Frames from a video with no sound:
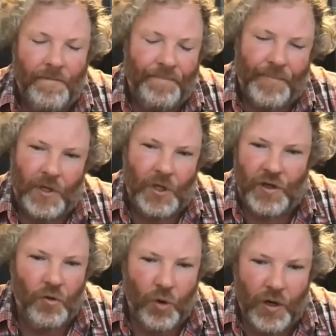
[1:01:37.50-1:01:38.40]

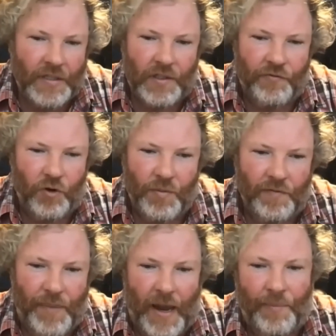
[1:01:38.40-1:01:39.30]
using wood as a form of
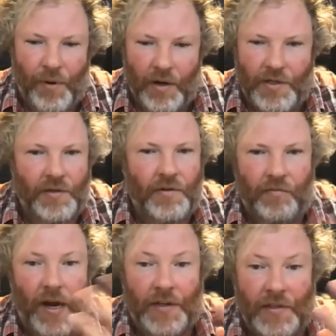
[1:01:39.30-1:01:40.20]
paper to
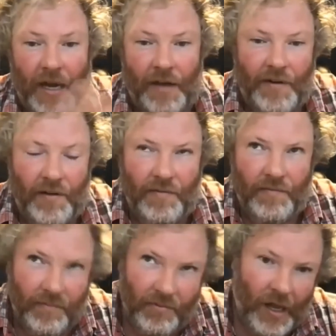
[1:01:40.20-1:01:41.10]
write stuff. And
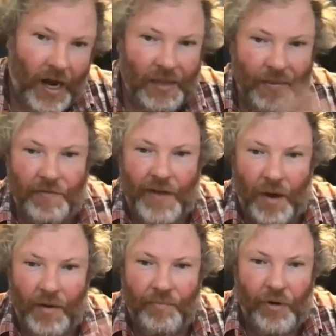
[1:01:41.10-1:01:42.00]
a lot of them have been
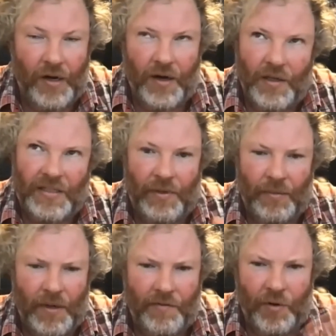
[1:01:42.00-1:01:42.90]
found in Britain and some of them
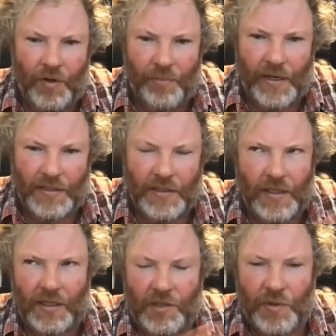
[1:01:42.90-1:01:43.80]
in a few other places, I
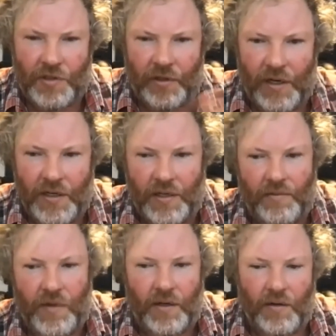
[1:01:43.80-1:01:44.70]
think Switzerland
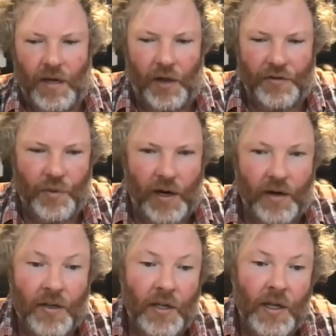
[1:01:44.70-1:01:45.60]
and elsewhere.
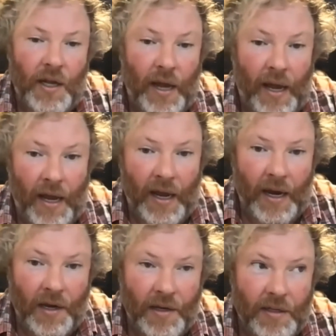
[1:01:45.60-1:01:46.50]

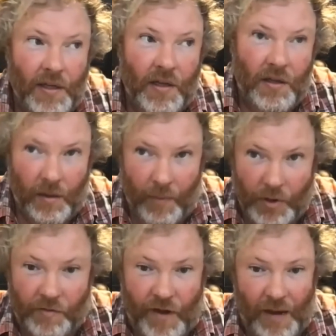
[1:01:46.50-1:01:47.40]
And the
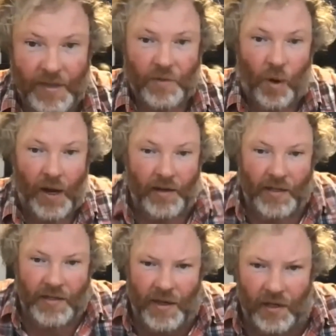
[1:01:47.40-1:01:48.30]
most famous one, because
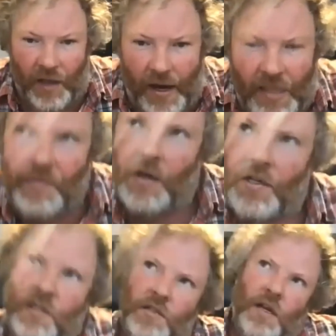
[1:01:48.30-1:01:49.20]
I think a lot of them
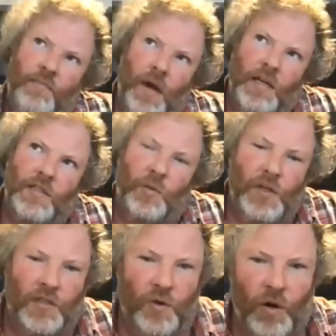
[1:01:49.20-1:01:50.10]
might still be
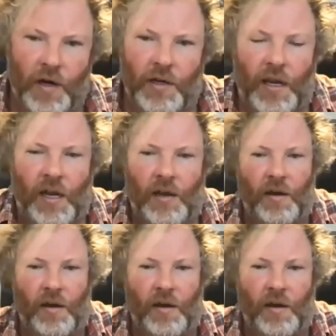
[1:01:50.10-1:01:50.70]
stored in